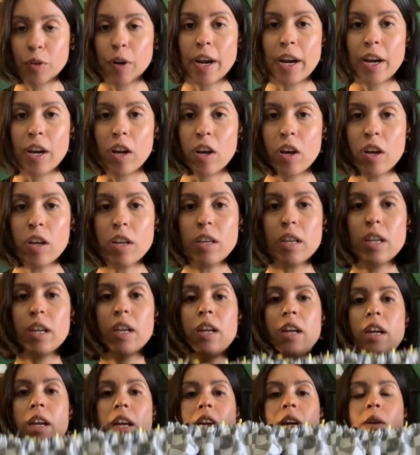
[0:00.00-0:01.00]
it on,
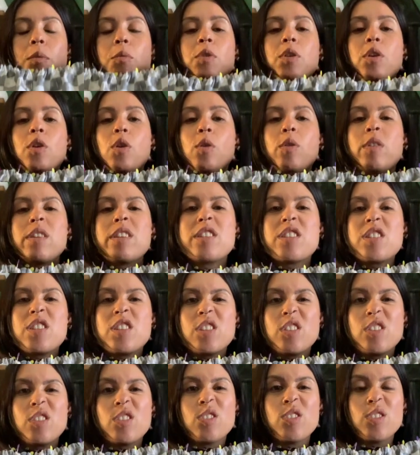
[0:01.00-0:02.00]
and we're going
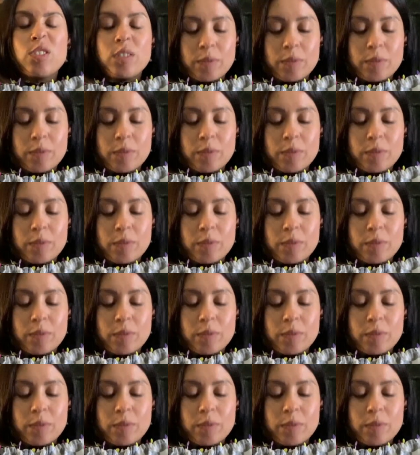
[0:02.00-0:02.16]
to